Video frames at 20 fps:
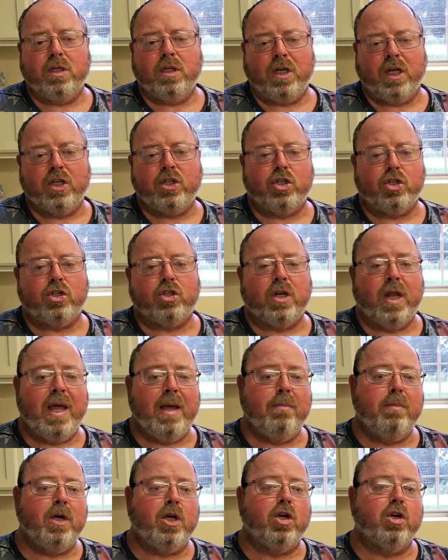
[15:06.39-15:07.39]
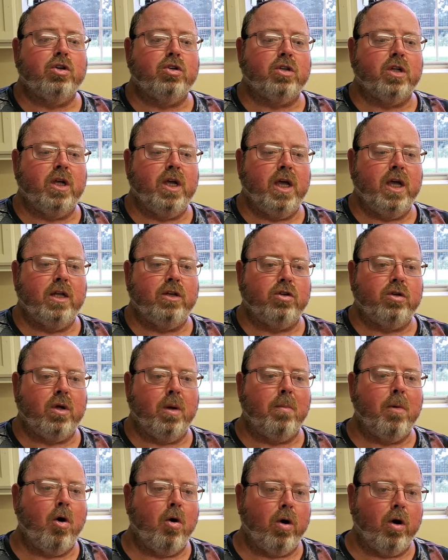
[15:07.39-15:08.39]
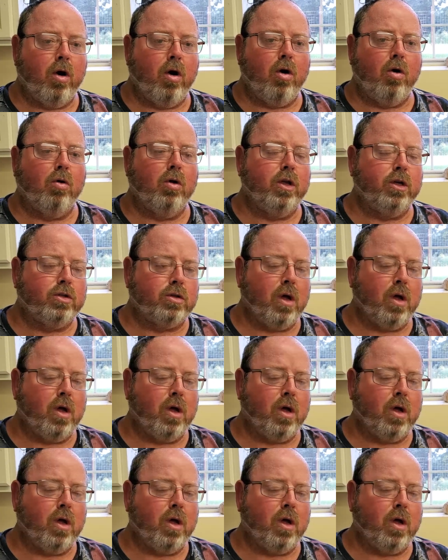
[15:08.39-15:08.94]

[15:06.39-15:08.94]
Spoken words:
gets its name because the heads come on early.